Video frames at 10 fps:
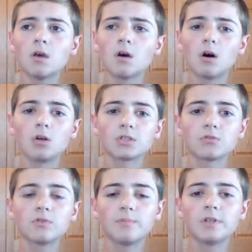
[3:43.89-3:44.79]
Also,
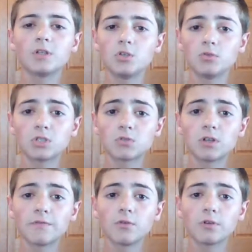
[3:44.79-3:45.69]
we've been to US
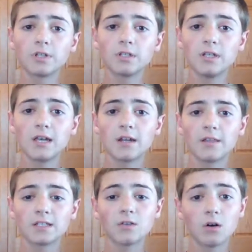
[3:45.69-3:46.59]
24 in Indiana.
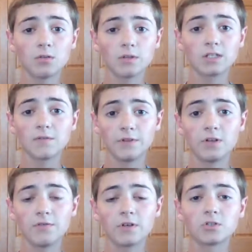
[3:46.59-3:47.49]
That's a all, that's a
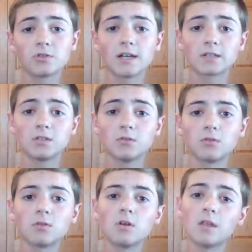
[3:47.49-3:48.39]
very fun track too.
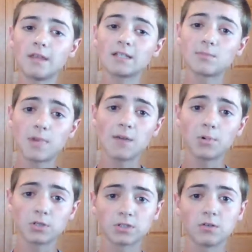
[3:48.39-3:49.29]
That's my
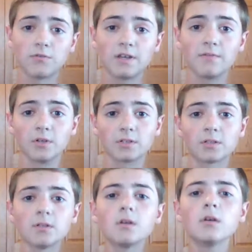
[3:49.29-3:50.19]
personal favorite.
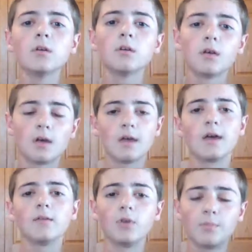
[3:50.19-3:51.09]

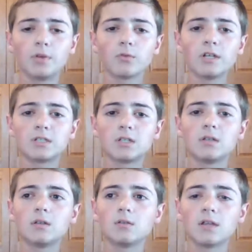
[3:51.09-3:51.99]
And we've been
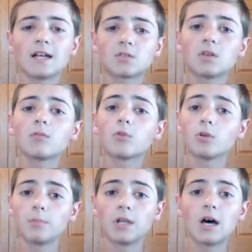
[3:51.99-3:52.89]
racing last weekend. We're
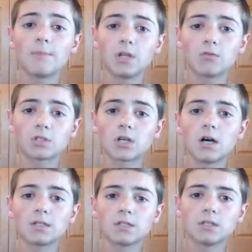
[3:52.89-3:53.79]
in Menomonie,
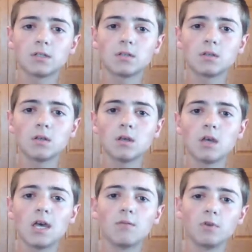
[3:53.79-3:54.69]
Wisconsin,
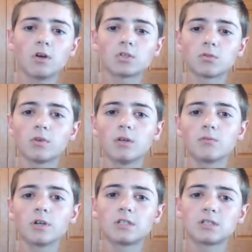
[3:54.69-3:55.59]
and we also run
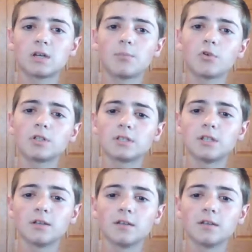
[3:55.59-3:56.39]
races at Princeton.